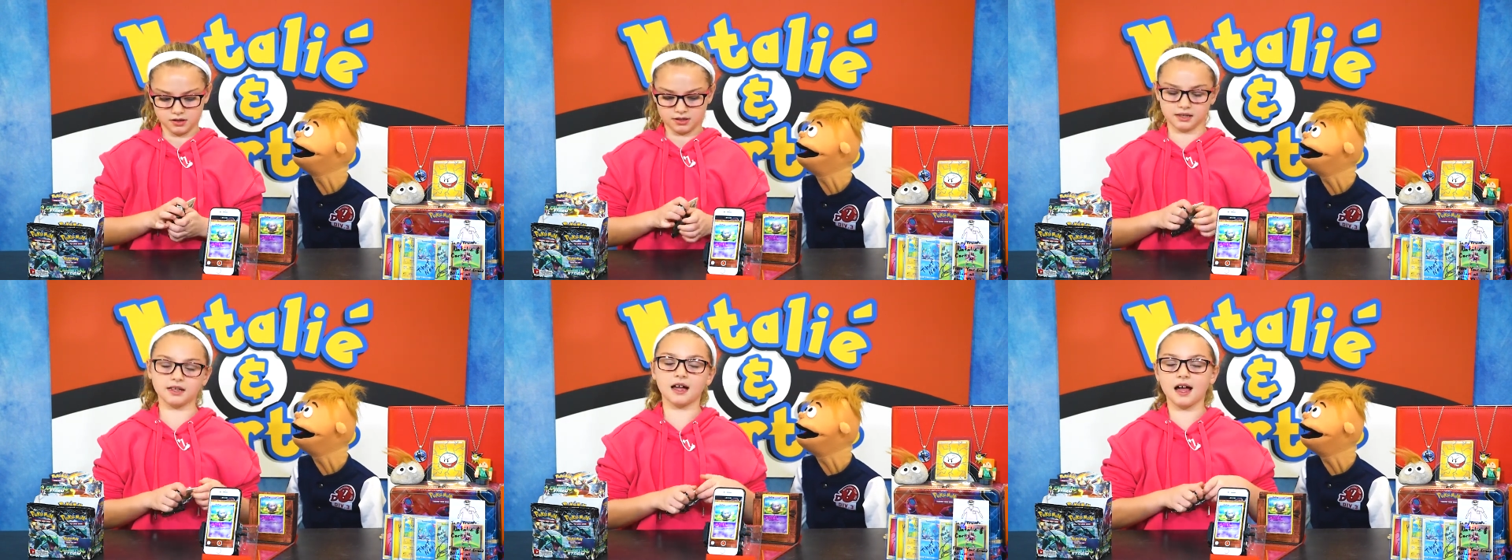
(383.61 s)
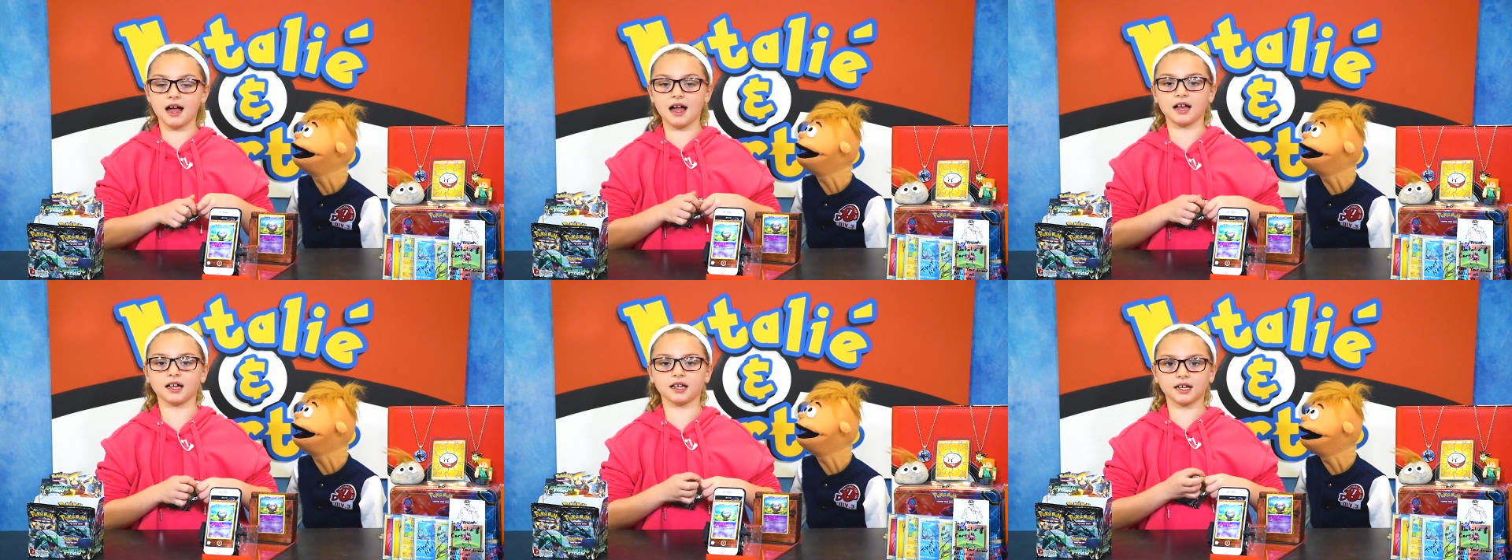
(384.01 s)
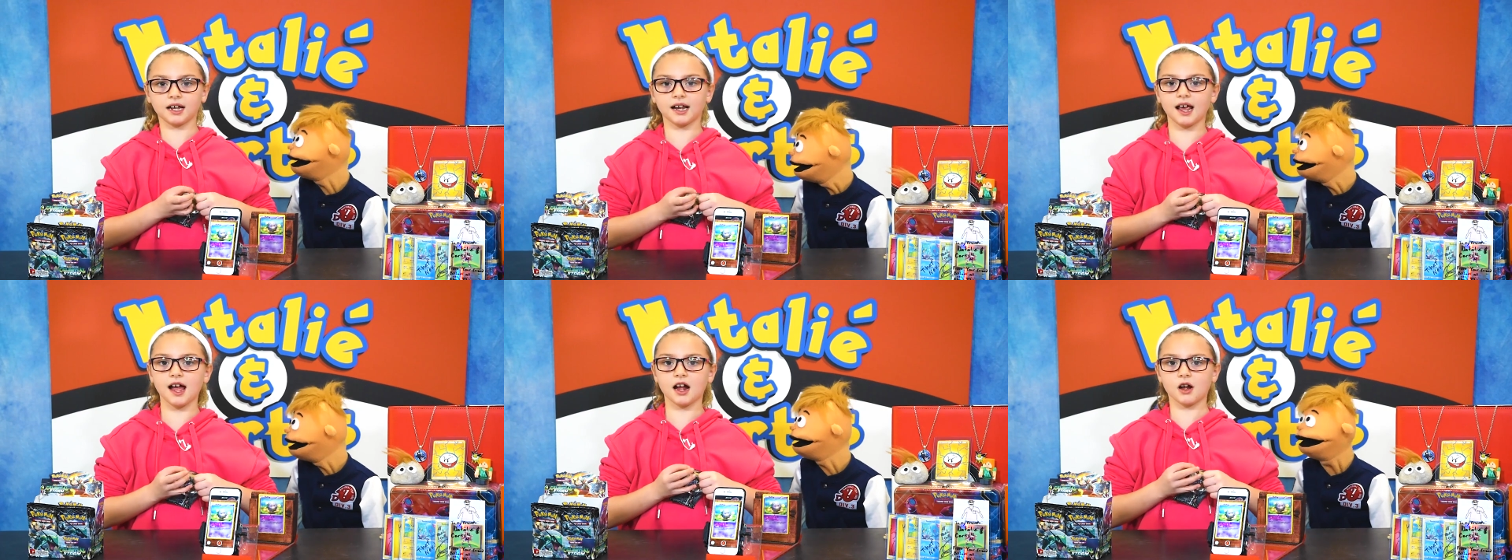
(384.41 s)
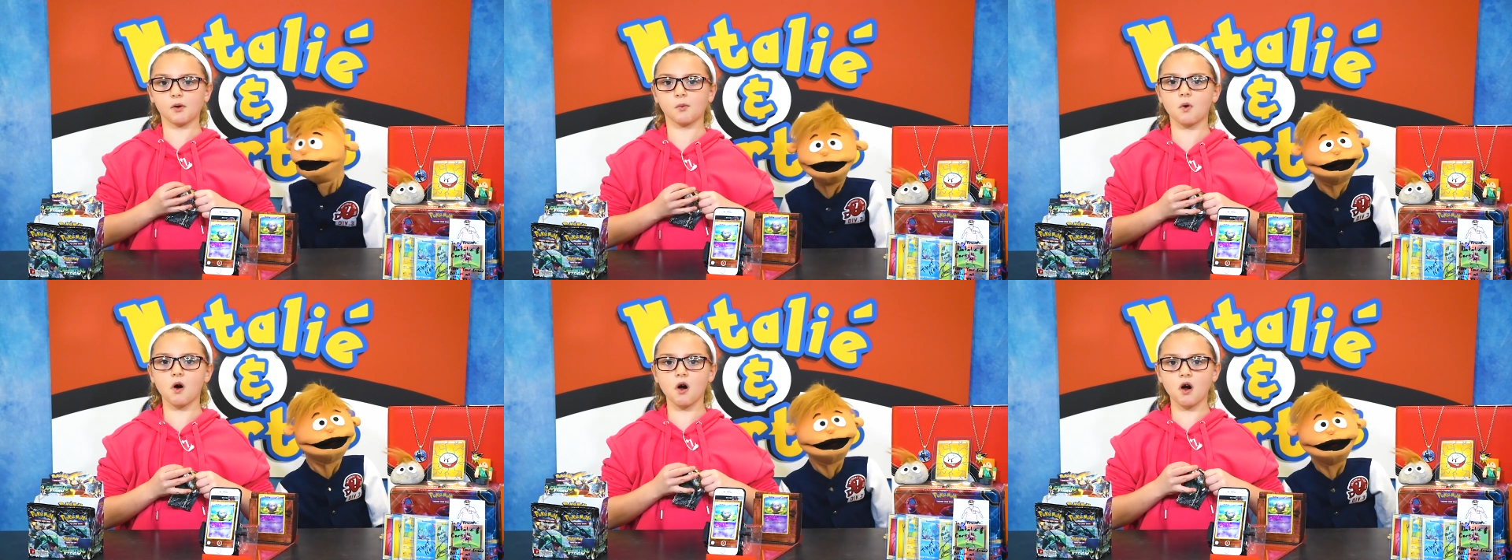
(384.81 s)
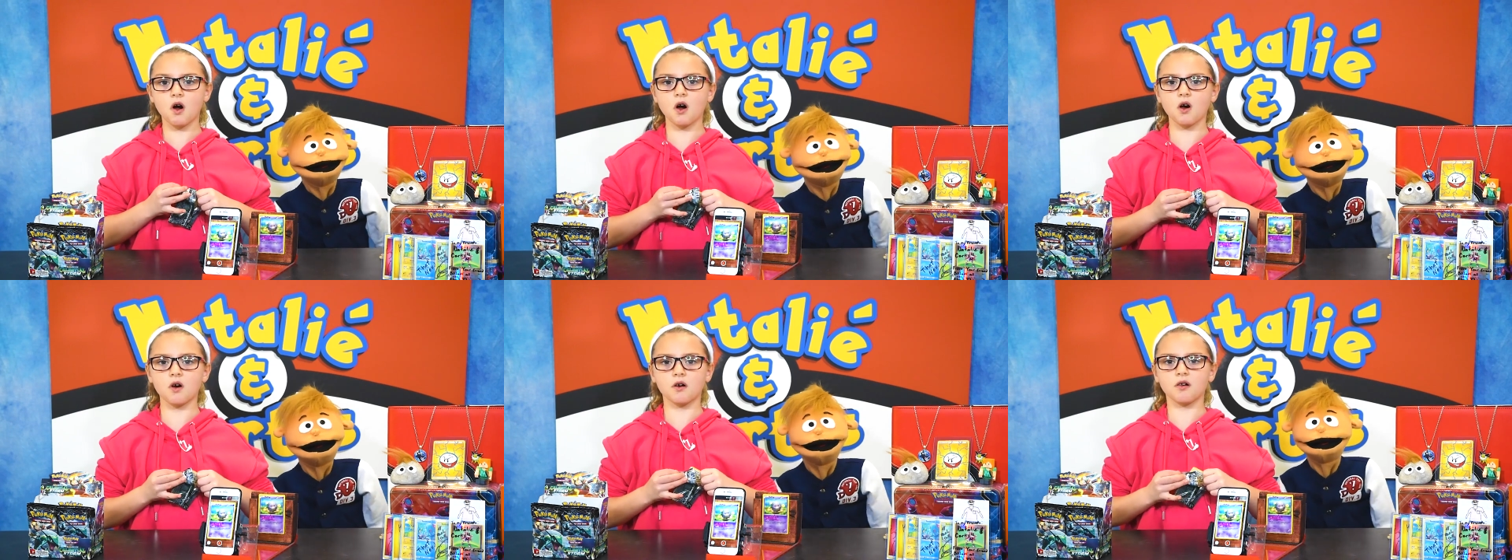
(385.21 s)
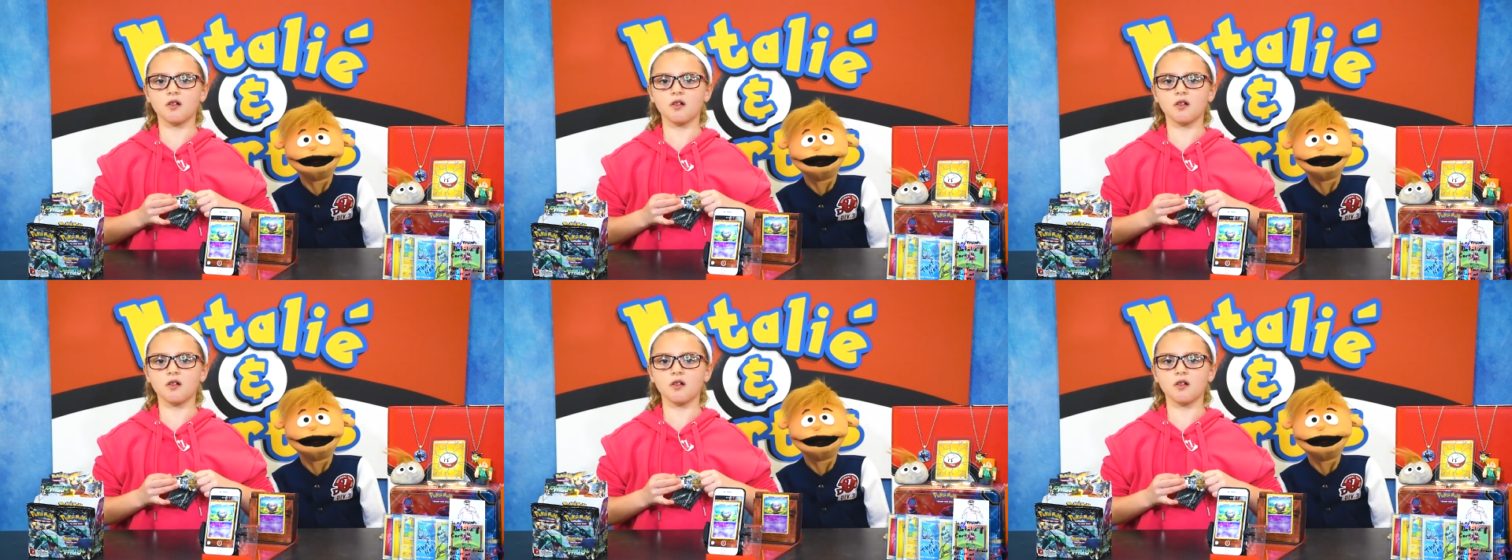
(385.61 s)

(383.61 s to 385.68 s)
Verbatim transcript: Stack attacker wall.